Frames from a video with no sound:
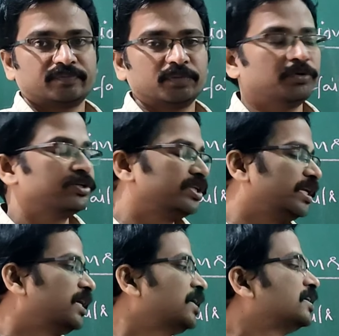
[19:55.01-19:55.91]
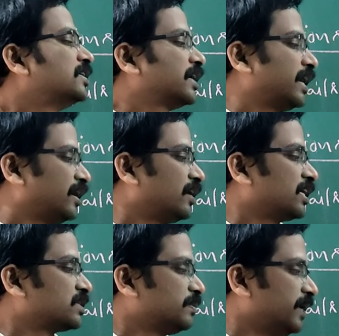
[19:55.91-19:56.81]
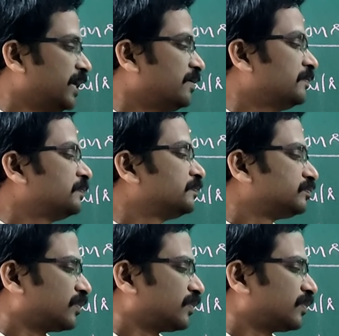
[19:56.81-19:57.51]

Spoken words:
The Bohr theory cannot explain